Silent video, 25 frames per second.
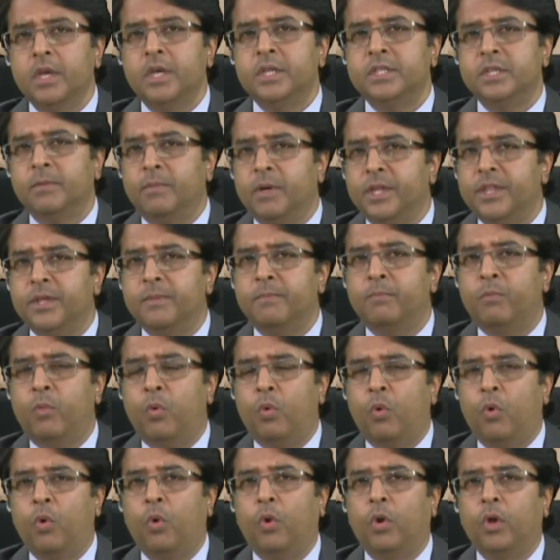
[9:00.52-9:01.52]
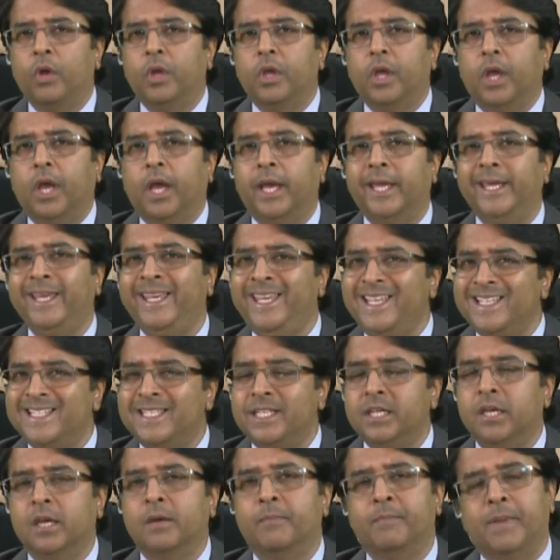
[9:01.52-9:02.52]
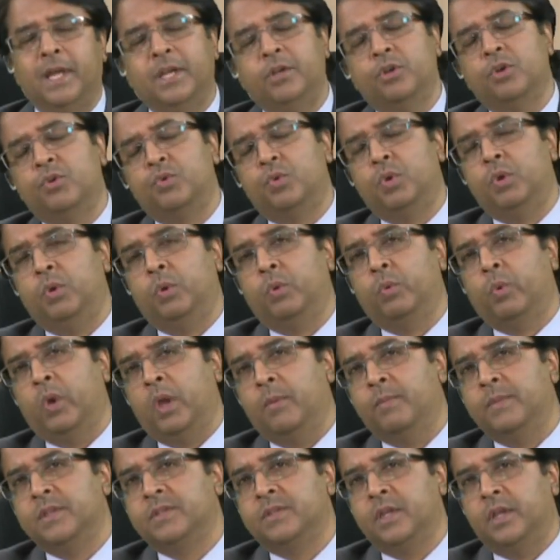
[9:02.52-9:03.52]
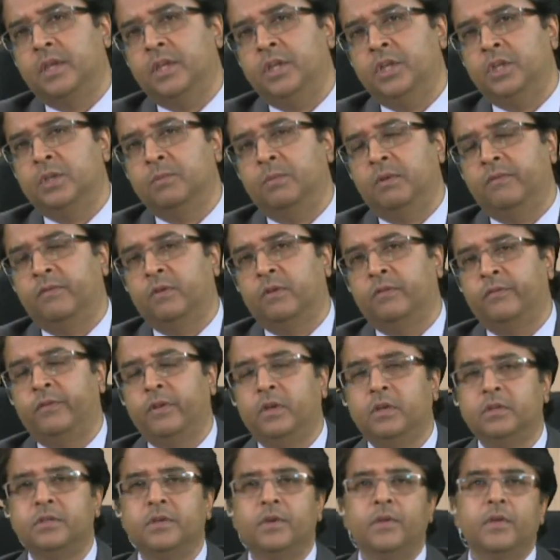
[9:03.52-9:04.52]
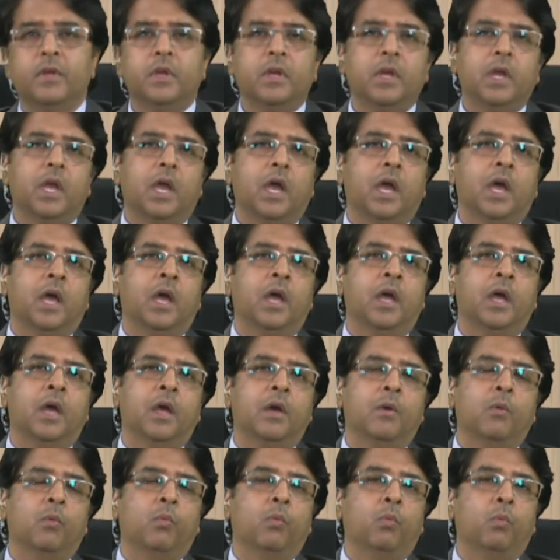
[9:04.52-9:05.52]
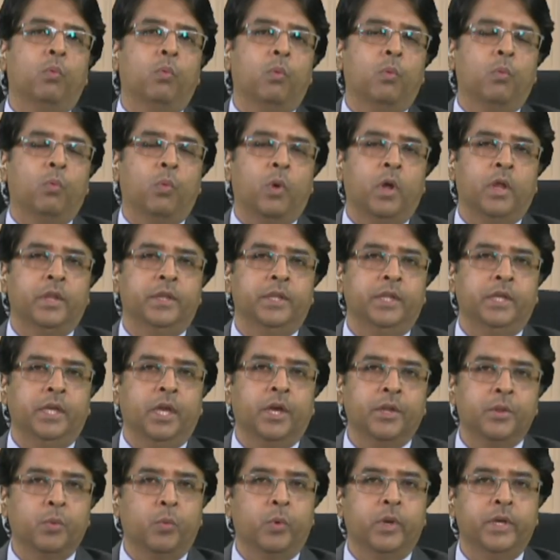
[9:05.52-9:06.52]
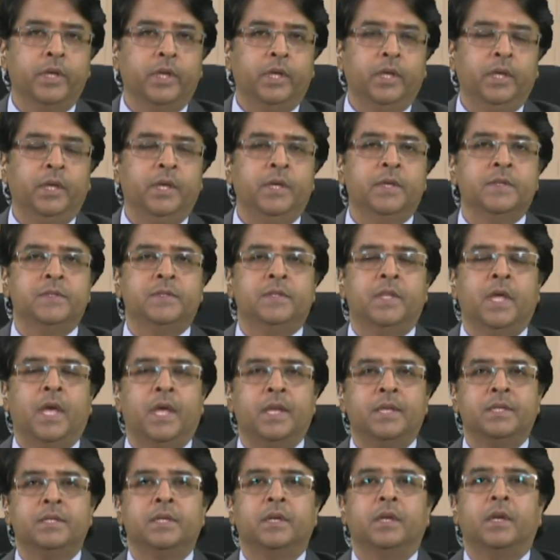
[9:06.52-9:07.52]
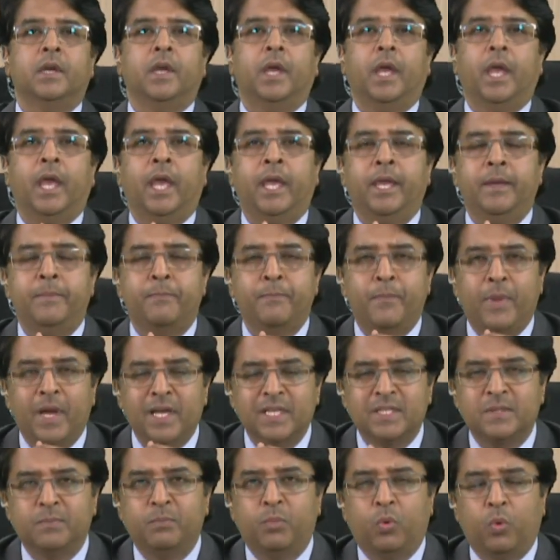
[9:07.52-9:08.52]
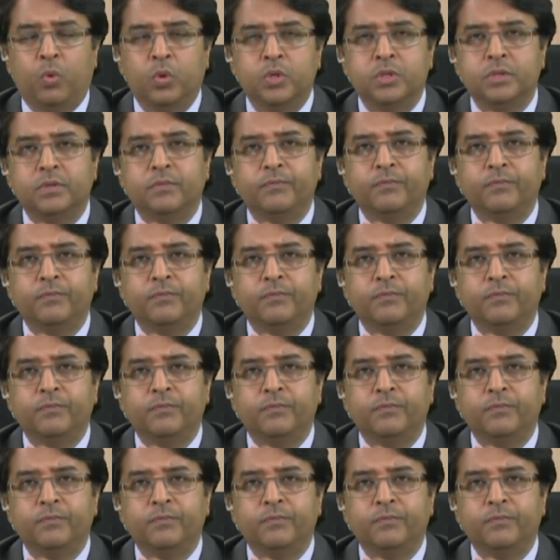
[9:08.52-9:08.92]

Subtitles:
some other more easier mandatory requirements that need to be fulfilled. And the other one is that a passport